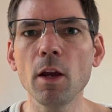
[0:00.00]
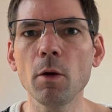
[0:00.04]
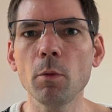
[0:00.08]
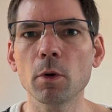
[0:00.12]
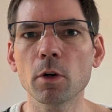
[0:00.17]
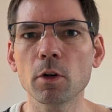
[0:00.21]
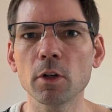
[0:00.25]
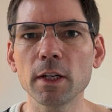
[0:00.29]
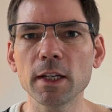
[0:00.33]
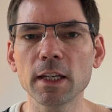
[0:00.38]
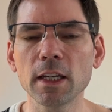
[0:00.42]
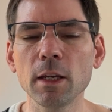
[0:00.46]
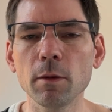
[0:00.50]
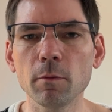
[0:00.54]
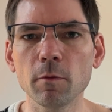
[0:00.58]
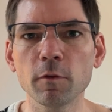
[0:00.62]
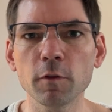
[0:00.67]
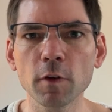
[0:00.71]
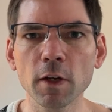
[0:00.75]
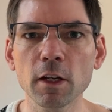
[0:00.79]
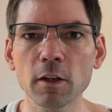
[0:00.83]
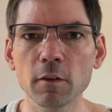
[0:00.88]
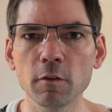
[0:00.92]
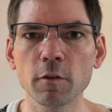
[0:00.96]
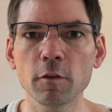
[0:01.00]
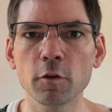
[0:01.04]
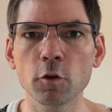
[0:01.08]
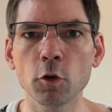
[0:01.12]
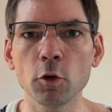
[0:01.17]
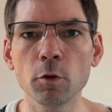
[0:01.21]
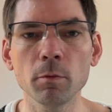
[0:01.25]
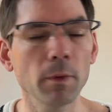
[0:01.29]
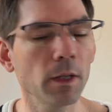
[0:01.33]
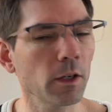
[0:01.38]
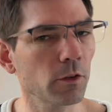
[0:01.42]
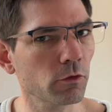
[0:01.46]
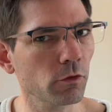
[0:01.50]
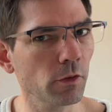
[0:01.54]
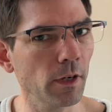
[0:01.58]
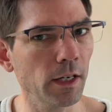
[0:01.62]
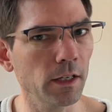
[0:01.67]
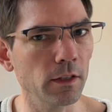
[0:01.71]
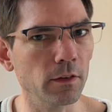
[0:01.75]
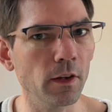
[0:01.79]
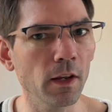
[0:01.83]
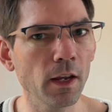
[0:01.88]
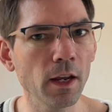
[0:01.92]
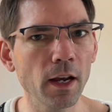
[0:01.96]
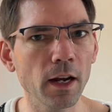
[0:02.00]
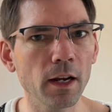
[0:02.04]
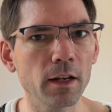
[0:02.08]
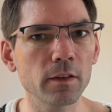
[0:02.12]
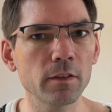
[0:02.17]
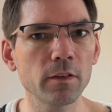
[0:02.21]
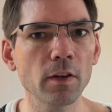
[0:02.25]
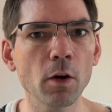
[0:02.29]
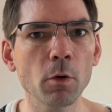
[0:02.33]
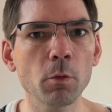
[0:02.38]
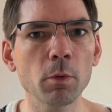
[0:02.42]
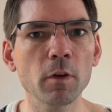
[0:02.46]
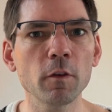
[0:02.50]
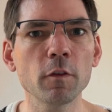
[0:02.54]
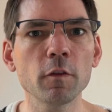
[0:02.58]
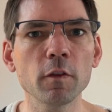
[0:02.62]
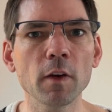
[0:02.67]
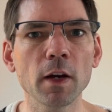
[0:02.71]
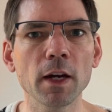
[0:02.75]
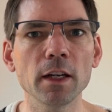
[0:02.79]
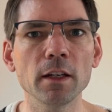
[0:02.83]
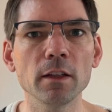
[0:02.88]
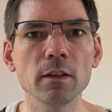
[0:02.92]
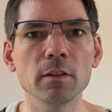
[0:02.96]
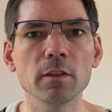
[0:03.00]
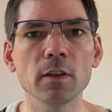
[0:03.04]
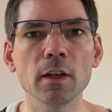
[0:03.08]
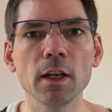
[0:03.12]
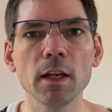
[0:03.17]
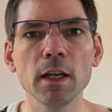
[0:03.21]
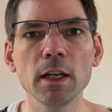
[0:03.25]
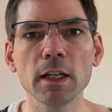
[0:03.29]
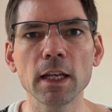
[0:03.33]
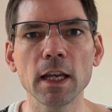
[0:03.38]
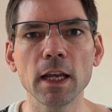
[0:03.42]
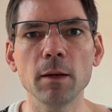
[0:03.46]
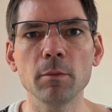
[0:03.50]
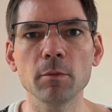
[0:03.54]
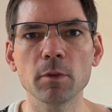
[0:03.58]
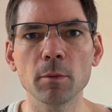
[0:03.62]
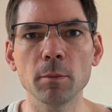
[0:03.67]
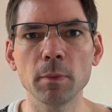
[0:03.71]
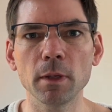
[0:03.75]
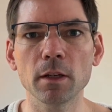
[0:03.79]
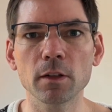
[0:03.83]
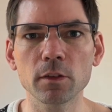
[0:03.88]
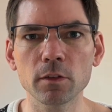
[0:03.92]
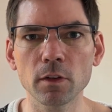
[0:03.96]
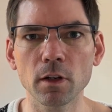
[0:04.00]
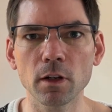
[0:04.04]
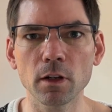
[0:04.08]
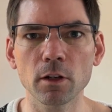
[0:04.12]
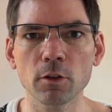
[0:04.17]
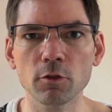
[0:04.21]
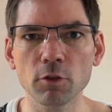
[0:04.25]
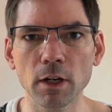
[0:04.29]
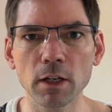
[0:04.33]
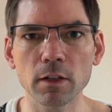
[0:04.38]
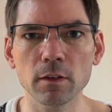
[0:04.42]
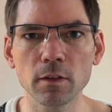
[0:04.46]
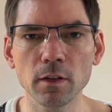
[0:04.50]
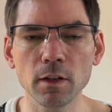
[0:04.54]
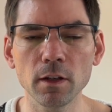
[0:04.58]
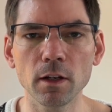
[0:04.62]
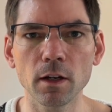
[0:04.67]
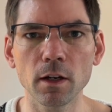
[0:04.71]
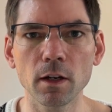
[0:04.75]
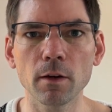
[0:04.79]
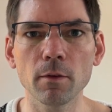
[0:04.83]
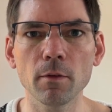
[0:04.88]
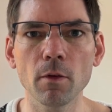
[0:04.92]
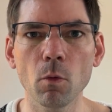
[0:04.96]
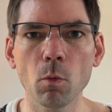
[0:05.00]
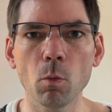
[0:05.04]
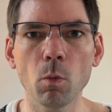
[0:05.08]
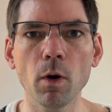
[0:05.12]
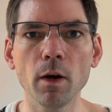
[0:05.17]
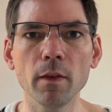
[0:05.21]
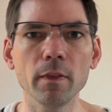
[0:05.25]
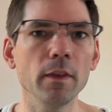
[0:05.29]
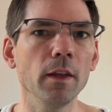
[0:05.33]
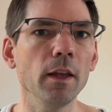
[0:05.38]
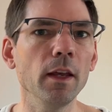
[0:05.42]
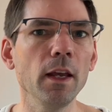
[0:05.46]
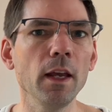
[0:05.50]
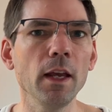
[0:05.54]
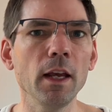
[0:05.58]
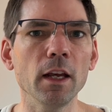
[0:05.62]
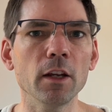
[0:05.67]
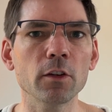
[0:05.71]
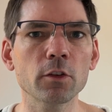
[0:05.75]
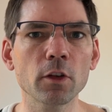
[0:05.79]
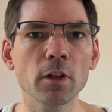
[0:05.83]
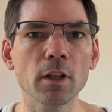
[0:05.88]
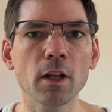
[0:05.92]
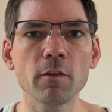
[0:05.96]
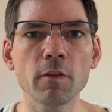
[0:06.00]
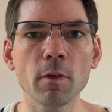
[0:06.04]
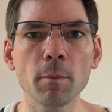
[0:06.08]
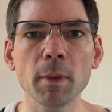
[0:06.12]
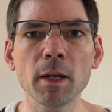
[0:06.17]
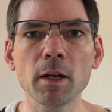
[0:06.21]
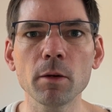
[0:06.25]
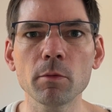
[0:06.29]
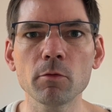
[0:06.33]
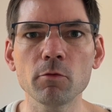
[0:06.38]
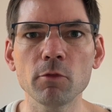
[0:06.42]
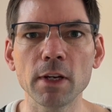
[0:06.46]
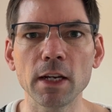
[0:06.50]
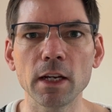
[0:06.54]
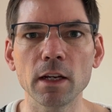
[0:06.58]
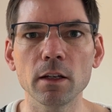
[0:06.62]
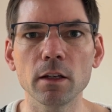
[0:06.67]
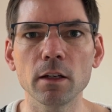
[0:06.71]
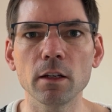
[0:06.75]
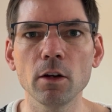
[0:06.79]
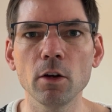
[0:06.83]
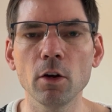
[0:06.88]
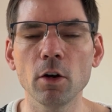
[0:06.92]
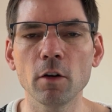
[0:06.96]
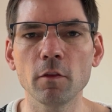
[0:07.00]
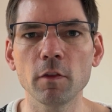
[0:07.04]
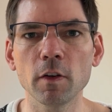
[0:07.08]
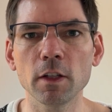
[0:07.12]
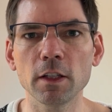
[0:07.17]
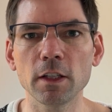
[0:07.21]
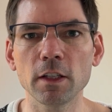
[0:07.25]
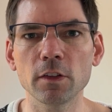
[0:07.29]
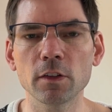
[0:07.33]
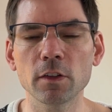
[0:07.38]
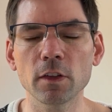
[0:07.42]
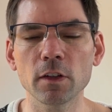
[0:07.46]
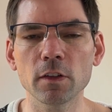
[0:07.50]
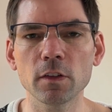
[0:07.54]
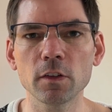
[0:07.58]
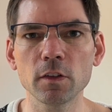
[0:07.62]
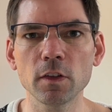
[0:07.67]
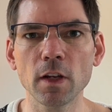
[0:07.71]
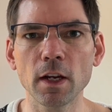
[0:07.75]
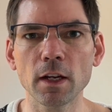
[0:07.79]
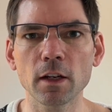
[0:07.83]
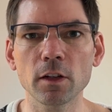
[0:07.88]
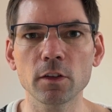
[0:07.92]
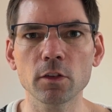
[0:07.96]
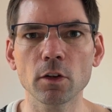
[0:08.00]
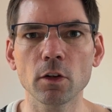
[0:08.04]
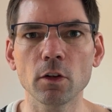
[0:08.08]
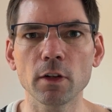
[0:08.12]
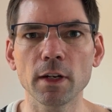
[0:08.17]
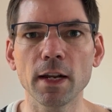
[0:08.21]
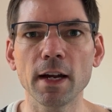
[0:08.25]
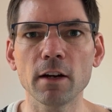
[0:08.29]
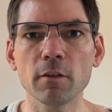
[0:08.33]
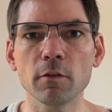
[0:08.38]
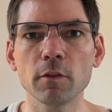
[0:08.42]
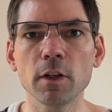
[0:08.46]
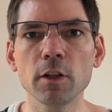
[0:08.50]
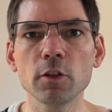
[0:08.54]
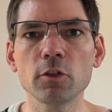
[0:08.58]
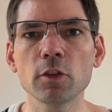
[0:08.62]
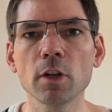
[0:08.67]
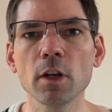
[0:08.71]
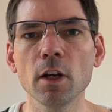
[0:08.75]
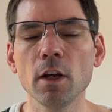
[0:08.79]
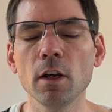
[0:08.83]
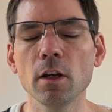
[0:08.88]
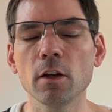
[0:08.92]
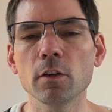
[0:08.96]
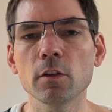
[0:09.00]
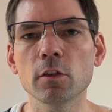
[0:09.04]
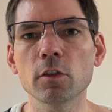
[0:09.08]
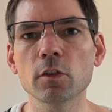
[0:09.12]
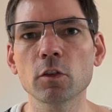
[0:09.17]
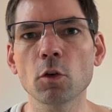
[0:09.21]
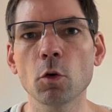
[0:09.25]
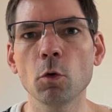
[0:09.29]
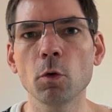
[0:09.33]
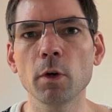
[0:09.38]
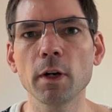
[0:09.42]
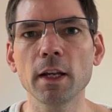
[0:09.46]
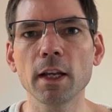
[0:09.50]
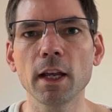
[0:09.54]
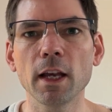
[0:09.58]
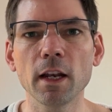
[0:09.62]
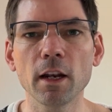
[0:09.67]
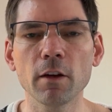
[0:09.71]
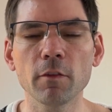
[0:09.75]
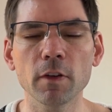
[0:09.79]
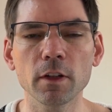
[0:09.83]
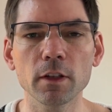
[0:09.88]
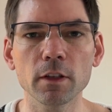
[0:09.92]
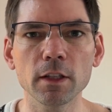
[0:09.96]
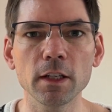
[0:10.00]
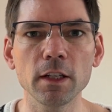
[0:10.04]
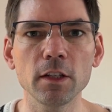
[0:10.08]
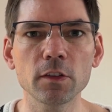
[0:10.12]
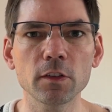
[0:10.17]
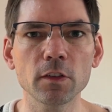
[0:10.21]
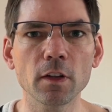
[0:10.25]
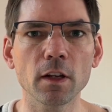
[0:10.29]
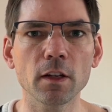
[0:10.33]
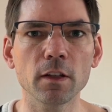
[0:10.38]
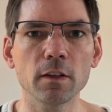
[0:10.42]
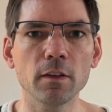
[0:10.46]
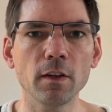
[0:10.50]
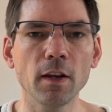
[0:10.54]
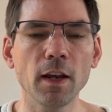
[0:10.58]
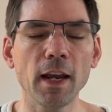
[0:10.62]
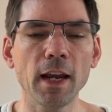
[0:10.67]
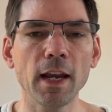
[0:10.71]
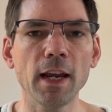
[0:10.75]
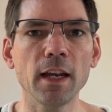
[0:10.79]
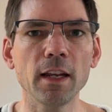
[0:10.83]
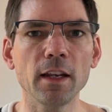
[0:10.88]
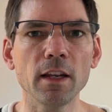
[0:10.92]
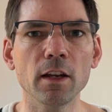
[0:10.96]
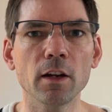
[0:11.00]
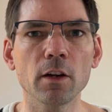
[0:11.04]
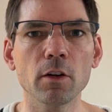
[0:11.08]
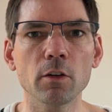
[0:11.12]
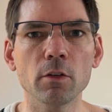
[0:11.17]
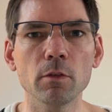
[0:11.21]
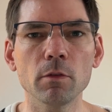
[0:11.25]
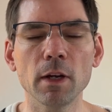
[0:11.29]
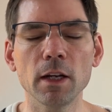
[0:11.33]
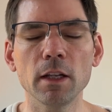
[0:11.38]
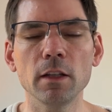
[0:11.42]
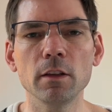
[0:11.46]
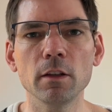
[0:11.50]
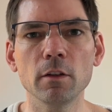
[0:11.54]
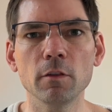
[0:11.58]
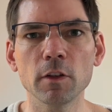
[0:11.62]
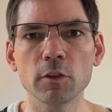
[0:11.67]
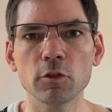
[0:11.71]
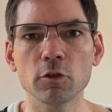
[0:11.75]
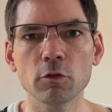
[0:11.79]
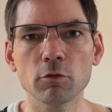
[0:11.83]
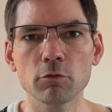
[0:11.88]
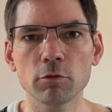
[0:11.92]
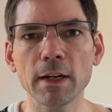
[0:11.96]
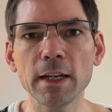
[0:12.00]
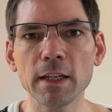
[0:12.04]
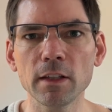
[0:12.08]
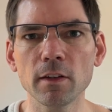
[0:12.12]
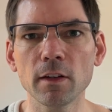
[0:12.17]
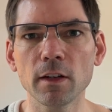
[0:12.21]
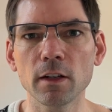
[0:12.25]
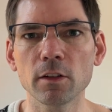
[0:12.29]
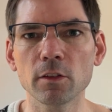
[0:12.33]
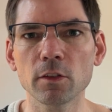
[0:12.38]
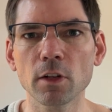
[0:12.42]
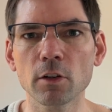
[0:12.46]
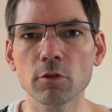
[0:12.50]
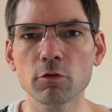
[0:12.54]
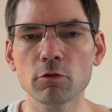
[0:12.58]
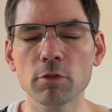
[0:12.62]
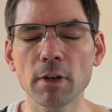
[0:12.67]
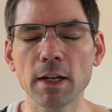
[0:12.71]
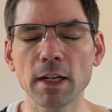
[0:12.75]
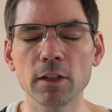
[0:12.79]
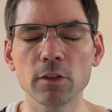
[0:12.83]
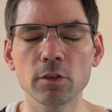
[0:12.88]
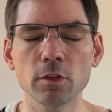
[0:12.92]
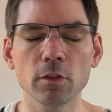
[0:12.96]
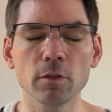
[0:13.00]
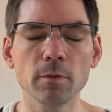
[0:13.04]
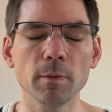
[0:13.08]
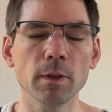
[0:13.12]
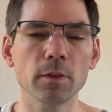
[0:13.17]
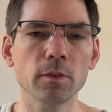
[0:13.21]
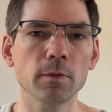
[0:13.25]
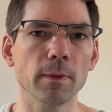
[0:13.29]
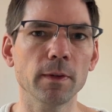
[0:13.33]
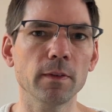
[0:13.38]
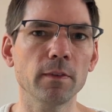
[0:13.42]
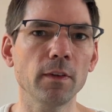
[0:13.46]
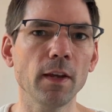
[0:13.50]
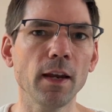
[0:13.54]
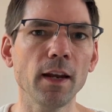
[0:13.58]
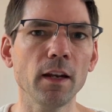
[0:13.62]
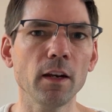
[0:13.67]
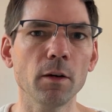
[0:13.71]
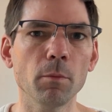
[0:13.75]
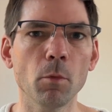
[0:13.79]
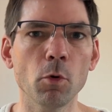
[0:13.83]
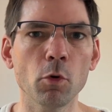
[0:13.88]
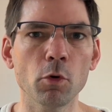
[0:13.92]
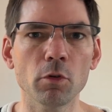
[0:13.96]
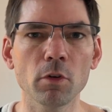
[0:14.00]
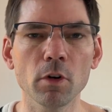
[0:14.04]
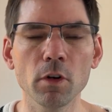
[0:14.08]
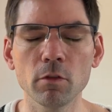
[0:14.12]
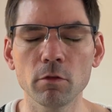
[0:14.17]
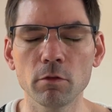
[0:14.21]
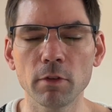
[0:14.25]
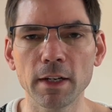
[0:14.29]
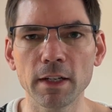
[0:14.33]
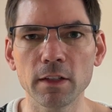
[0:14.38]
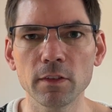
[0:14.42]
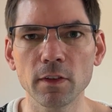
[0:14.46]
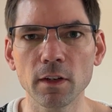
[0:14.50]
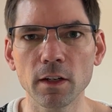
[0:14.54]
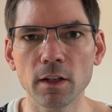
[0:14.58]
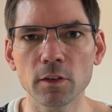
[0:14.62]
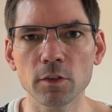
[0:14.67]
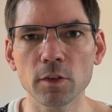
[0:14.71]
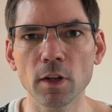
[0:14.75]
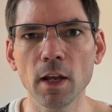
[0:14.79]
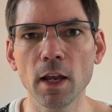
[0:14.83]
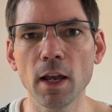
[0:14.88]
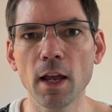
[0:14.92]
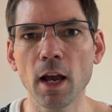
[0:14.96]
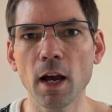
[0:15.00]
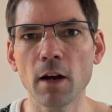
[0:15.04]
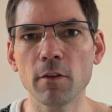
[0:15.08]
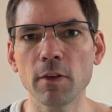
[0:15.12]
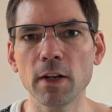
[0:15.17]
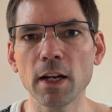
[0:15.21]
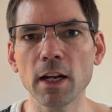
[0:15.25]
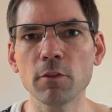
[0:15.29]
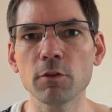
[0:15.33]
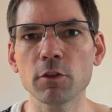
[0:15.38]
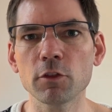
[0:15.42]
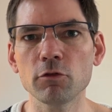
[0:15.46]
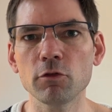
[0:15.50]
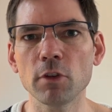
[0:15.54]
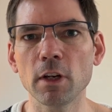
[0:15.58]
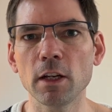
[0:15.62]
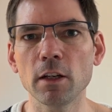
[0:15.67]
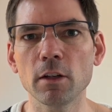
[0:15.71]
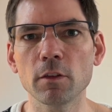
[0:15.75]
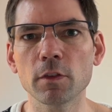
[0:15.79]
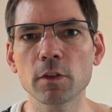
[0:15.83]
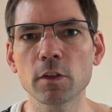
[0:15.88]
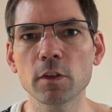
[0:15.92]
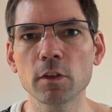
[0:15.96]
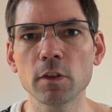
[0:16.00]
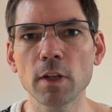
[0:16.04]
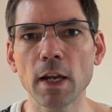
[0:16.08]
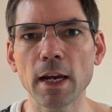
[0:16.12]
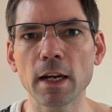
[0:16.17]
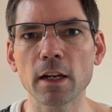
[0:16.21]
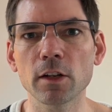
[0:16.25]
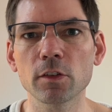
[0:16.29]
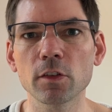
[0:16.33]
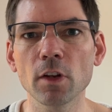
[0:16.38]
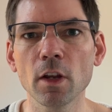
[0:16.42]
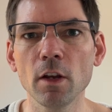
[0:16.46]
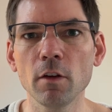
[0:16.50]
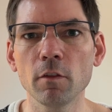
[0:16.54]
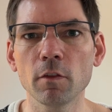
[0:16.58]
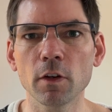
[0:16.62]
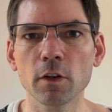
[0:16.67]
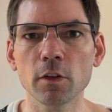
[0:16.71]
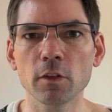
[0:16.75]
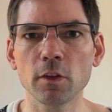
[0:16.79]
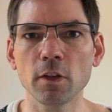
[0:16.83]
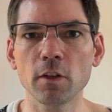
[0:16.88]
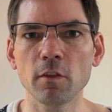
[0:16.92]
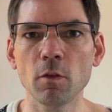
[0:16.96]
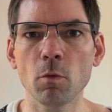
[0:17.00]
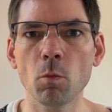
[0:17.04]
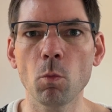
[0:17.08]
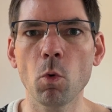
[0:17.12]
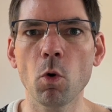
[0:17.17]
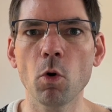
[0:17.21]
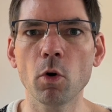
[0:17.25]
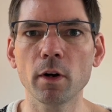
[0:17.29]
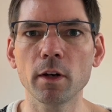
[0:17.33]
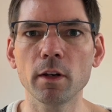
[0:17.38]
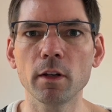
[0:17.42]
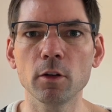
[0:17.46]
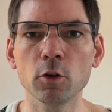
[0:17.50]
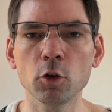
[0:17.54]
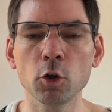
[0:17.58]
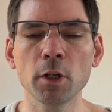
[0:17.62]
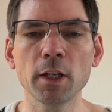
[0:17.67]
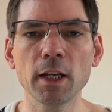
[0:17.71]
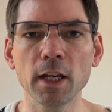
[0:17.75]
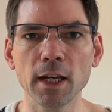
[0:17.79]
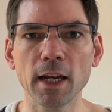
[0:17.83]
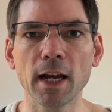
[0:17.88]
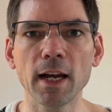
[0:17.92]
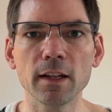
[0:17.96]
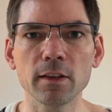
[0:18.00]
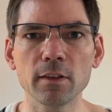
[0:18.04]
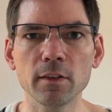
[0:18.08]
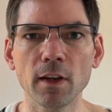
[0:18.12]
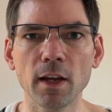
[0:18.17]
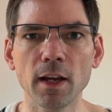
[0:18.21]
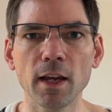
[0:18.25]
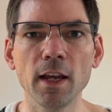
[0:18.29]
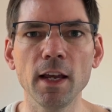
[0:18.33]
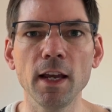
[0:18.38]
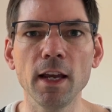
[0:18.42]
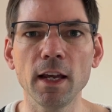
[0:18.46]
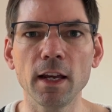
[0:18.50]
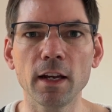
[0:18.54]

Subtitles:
We're going to keep flicking through, that's right, until we find games that meet a certain criteria. One, it's got to have a minimum rating of at least 6 on average and scoring, and have at least 10 individual ratings. That's right, so it must have 10 or more ratings, have an average rating of 6 for us to even warrant looking at it.